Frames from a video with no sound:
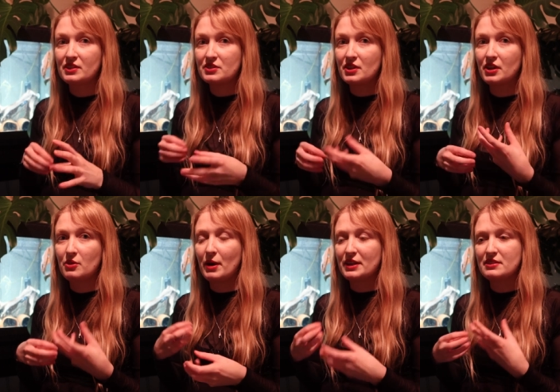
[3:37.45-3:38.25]
the
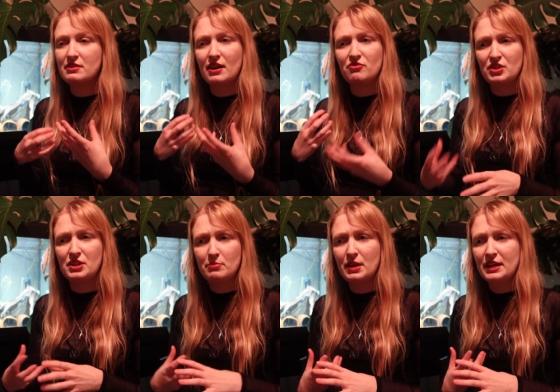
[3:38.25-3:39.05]
cyanobacteria that
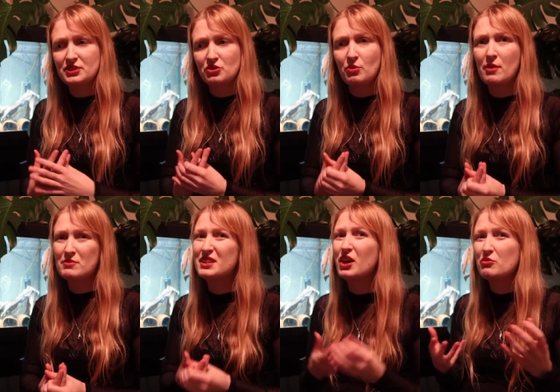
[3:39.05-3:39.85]
really plagues
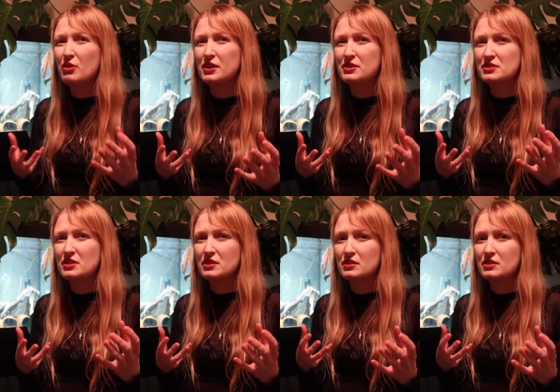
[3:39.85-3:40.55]
aquariums, and I find